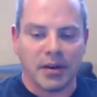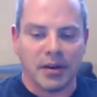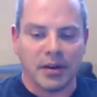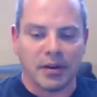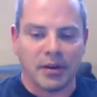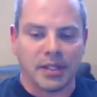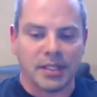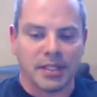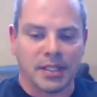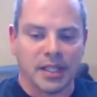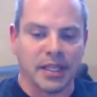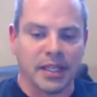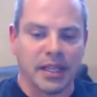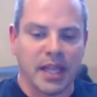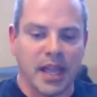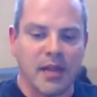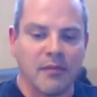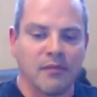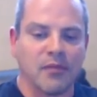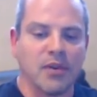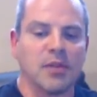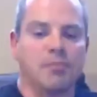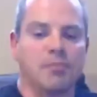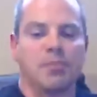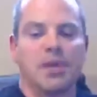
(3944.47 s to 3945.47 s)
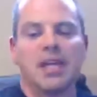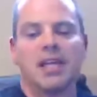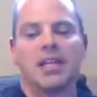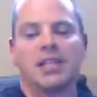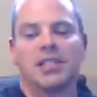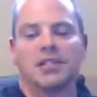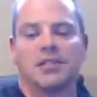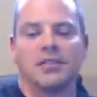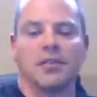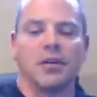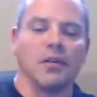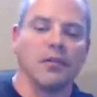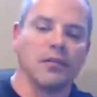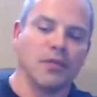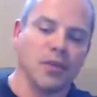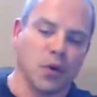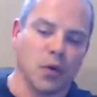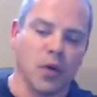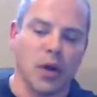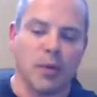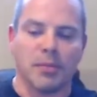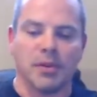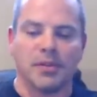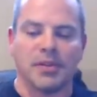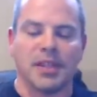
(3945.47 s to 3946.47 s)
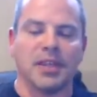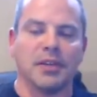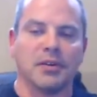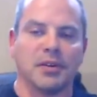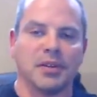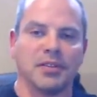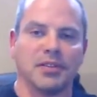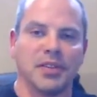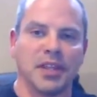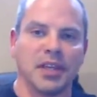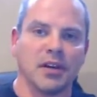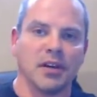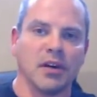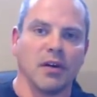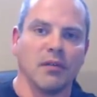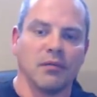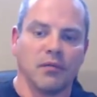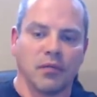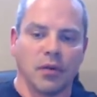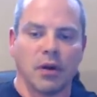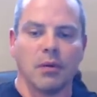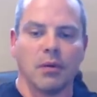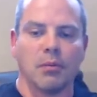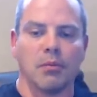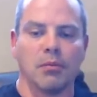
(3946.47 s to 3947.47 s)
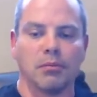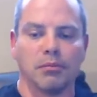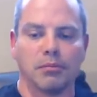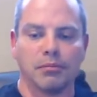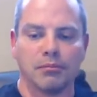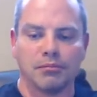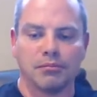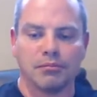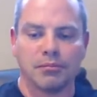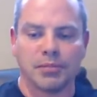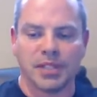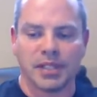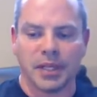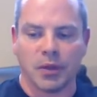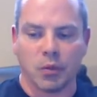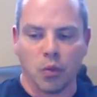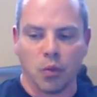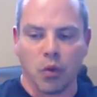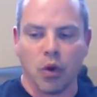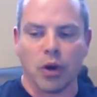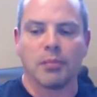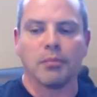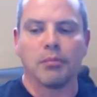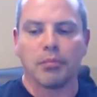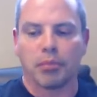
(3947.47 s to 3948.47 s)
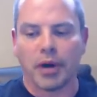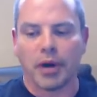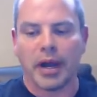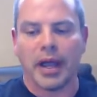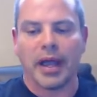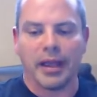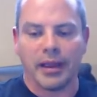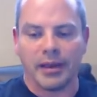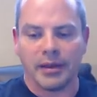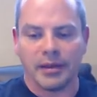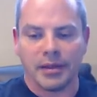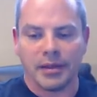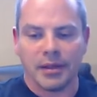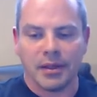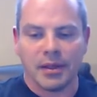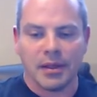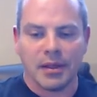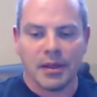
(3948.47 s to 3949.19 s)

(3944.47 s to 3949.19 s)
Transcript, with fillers: and it's like every piece of equipment that you can think of from like one brand